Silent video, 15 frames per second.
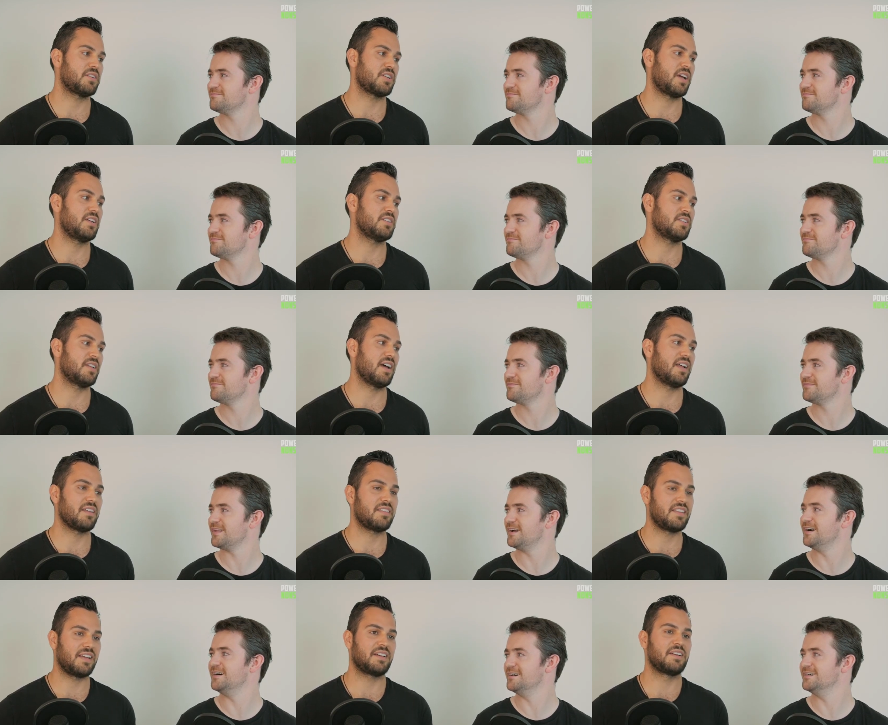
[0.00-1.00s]
Speaker 1: changing that? And I
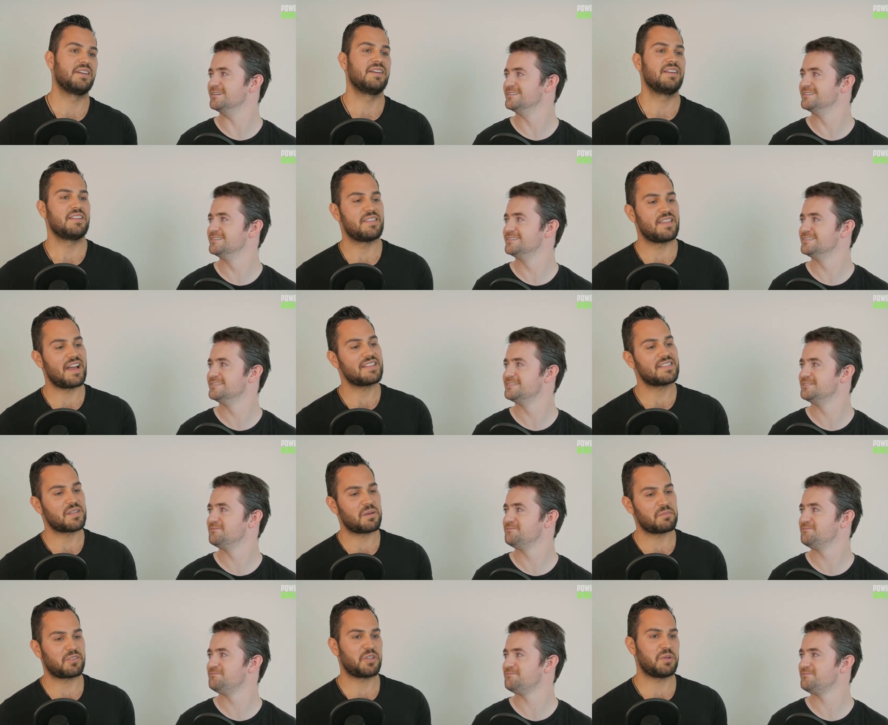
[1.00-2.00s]
uh-huh. think that's
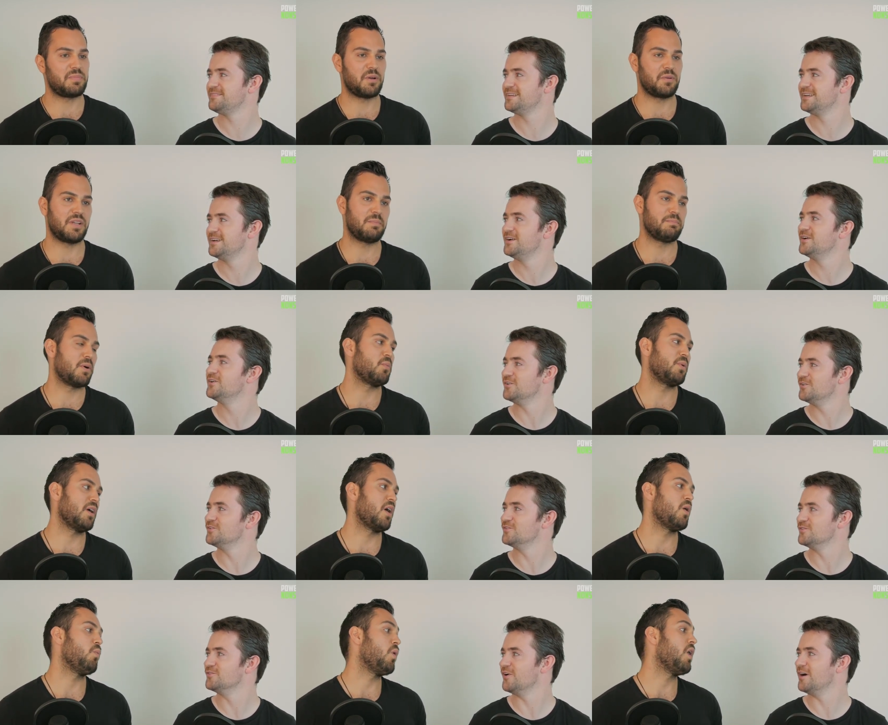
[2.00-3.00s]
something you build in, but we
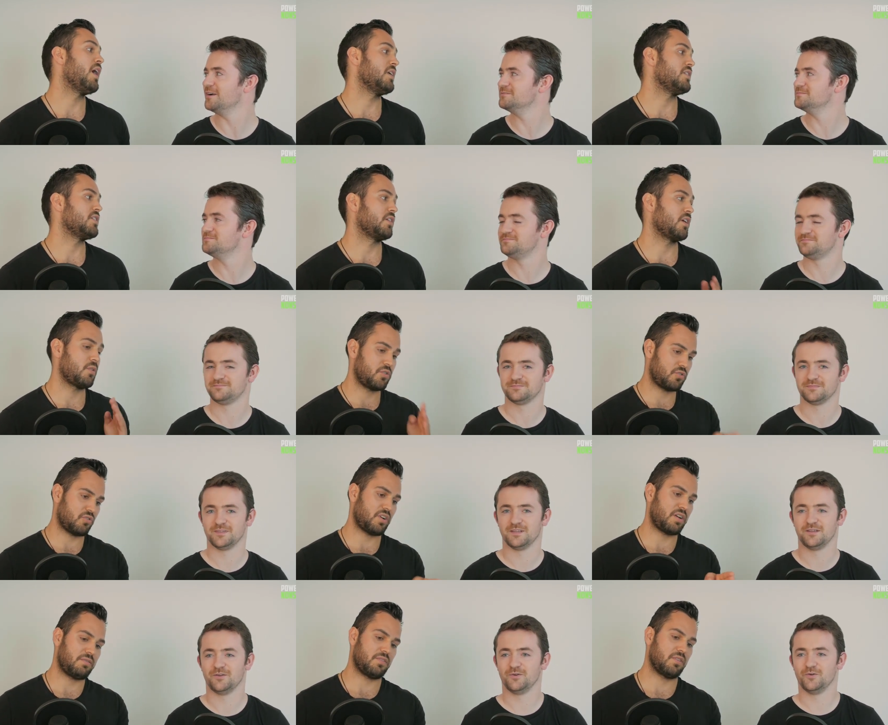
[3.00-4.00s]
are wired right. to go
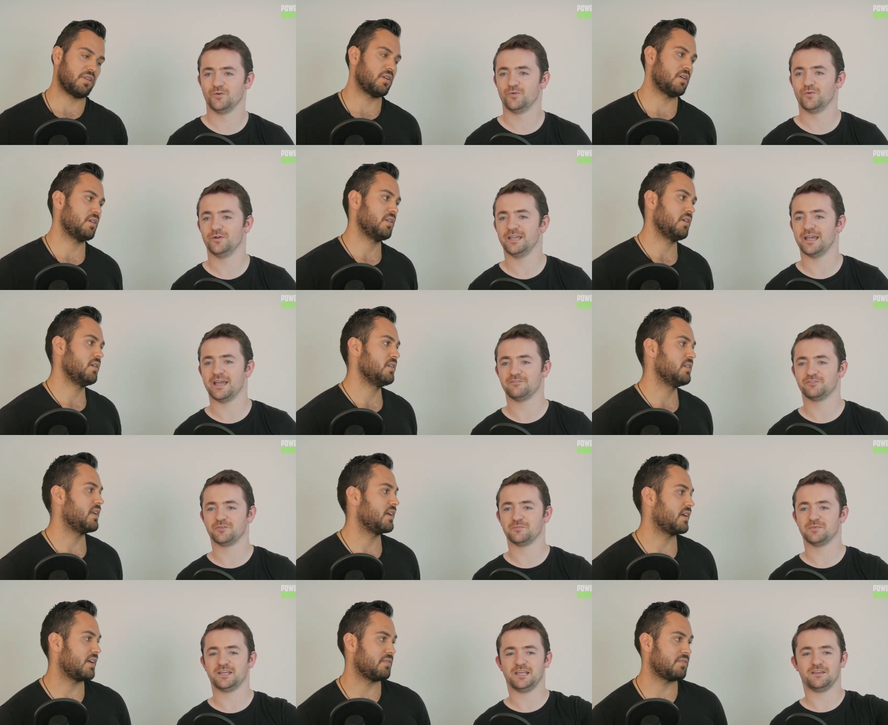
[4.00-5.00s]
straight for the... Well, yeah, if
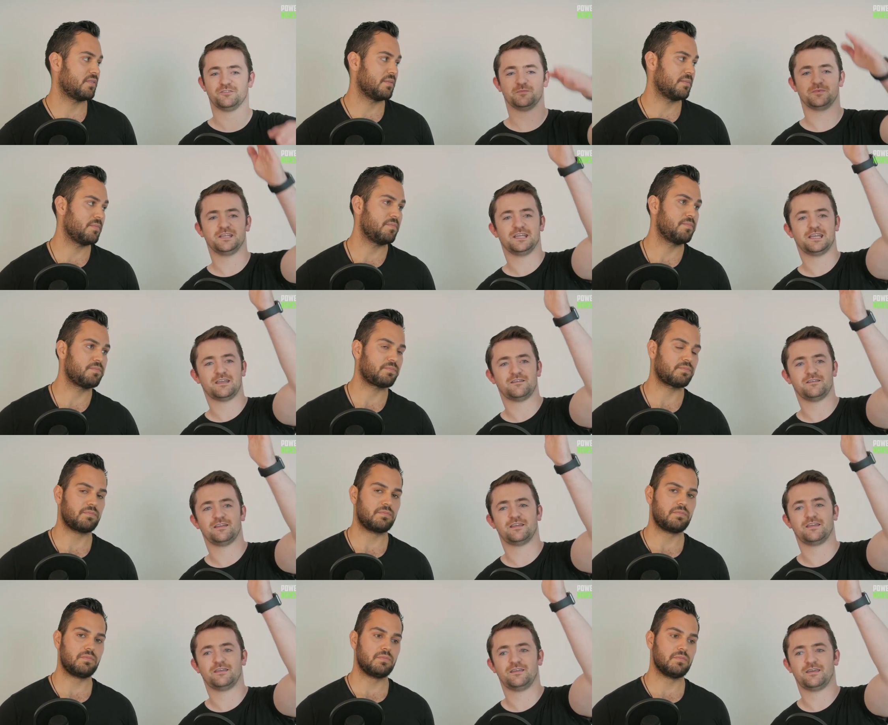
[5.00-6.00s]
somebody negative. if somebody get,
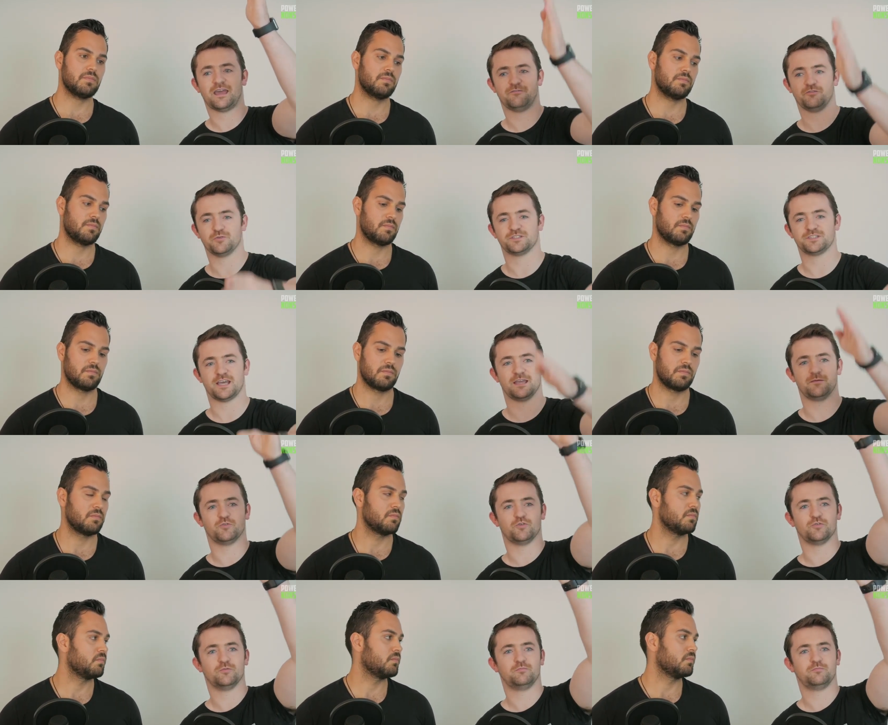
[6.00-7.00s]
gave you a
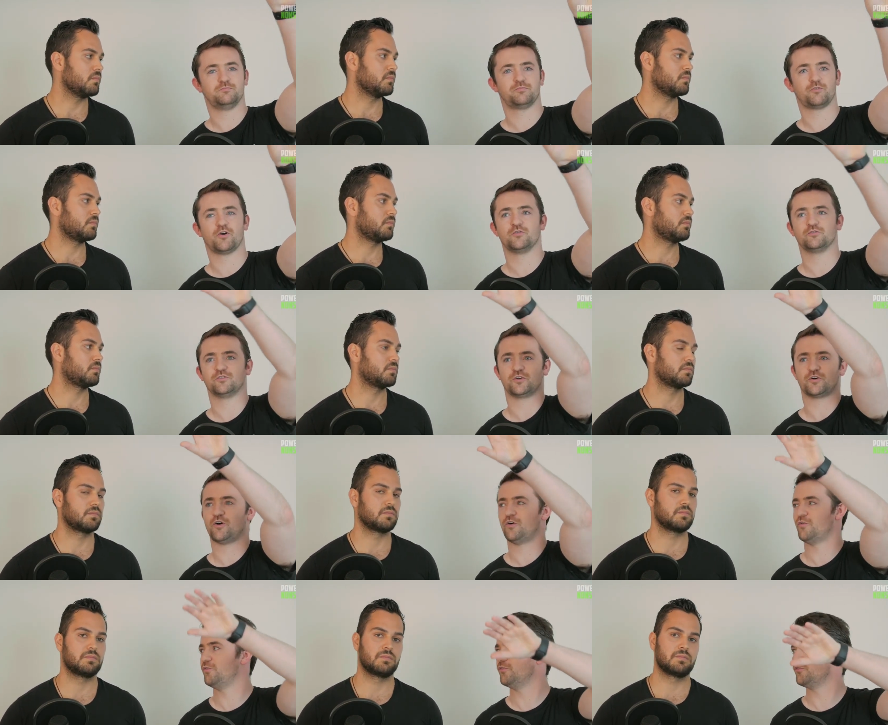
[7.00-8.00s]
table, pros and
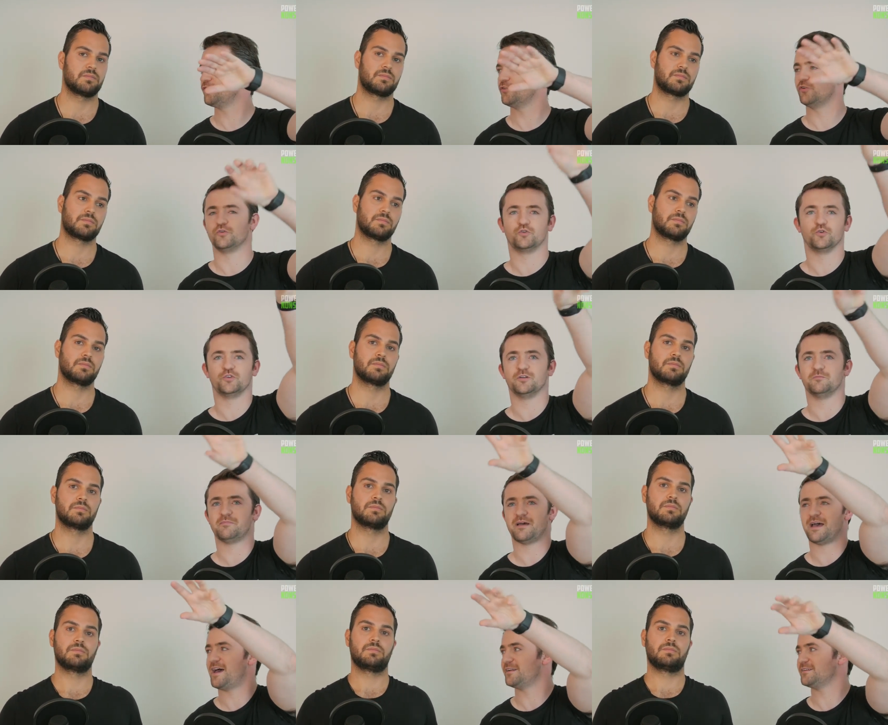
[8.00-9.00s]
cons, good and
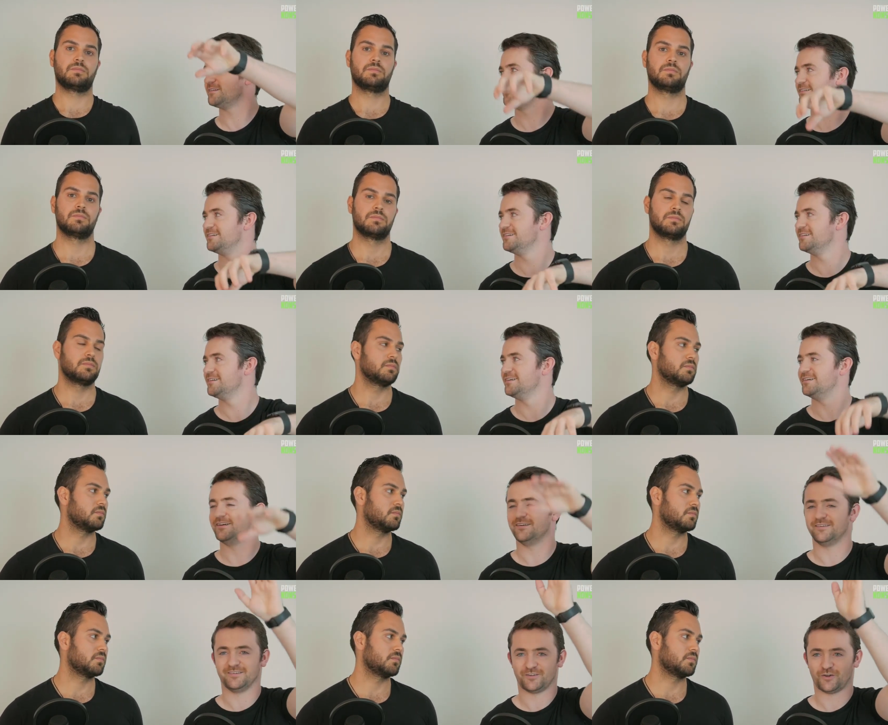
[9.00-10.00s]
bad
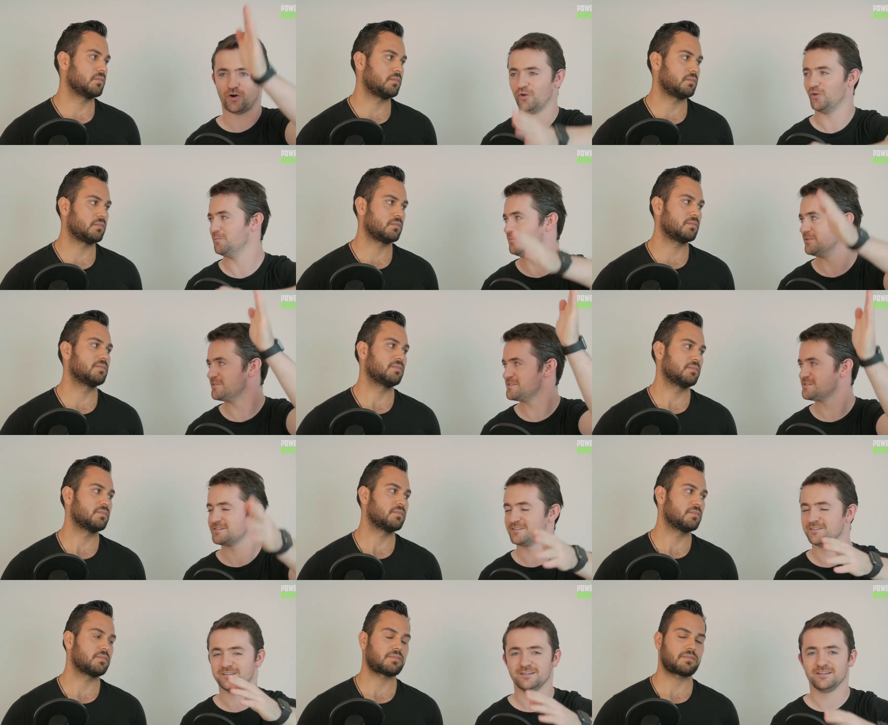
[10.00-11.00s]
columns,
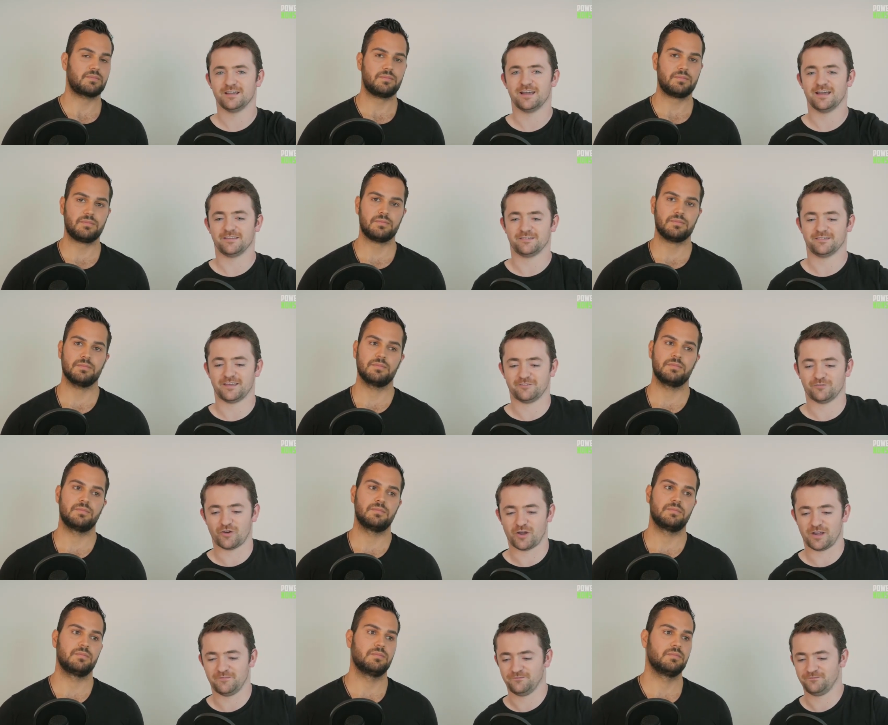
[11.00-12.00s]
and said,
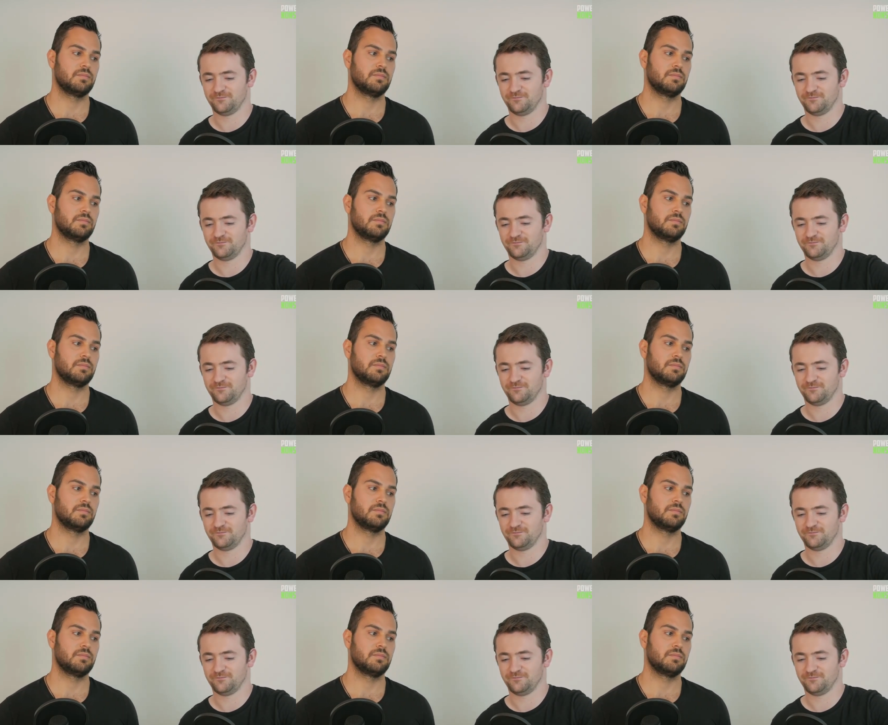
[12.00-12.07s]
right,